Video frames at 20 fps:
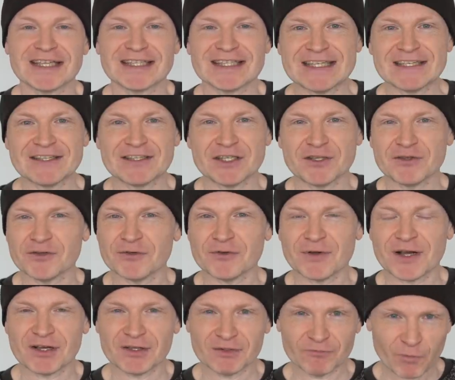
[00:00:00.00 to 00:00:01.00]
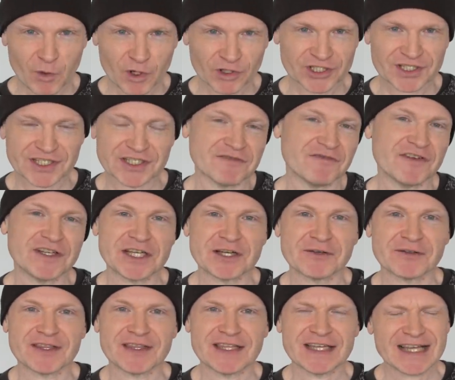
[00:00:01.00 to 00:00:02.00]
Did you uh, watch this video
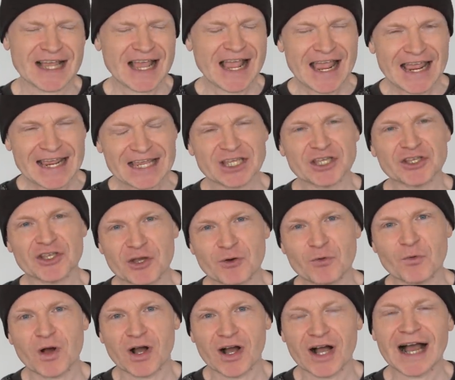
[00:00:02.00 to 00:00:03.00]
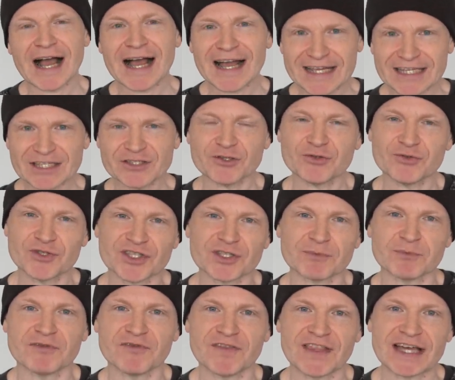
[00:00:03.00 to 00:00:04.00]
and think, hey, you know what? I do
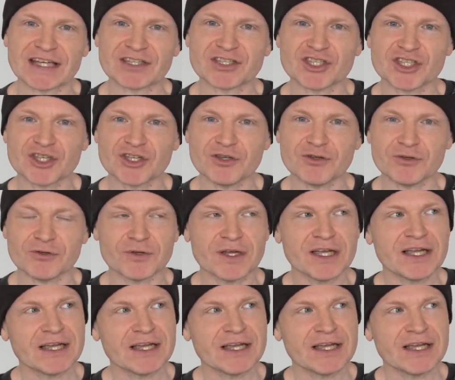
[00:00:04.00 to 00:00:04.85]
some of that too.